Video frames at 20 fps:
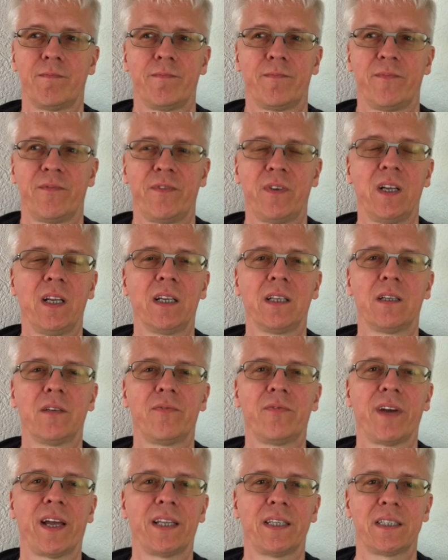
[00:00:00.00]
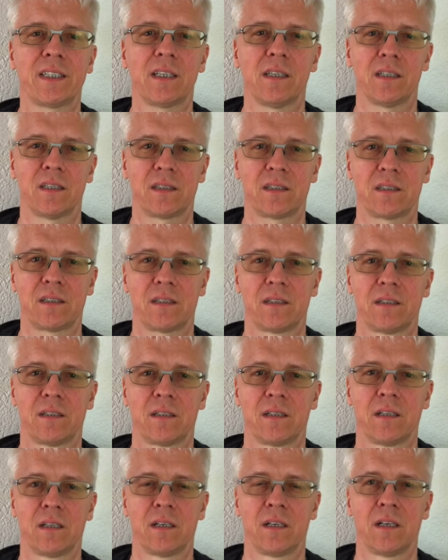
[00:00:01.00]
Feeling defenseless.
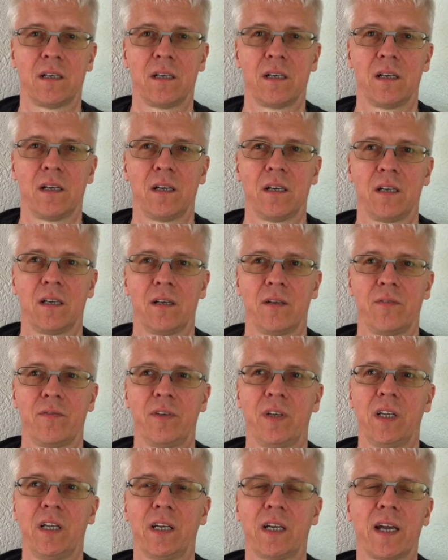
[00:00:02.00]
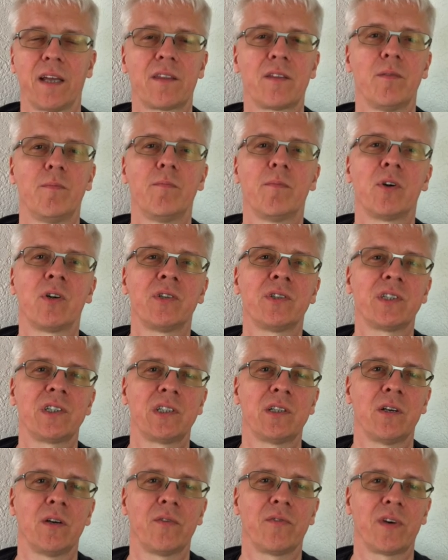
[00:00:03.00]
Feeling at the
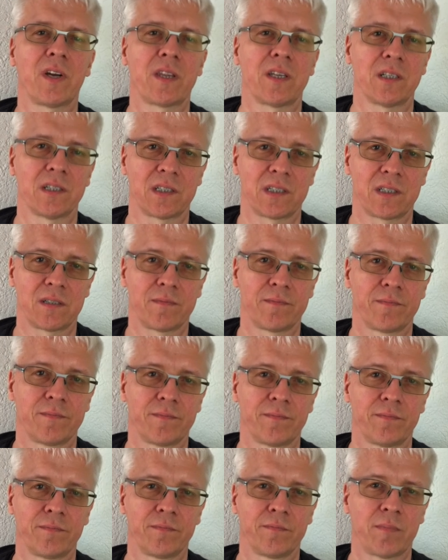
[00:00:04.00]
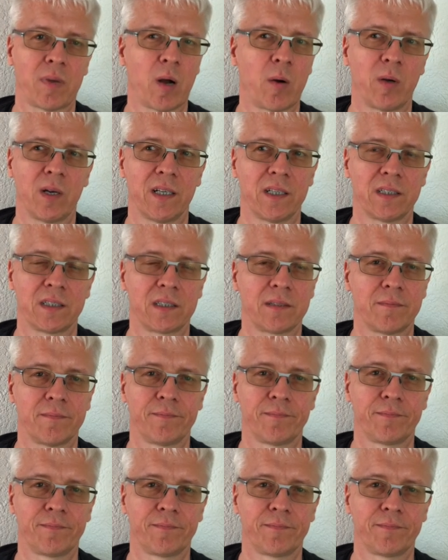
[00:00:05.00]
mercy of others. Powerless.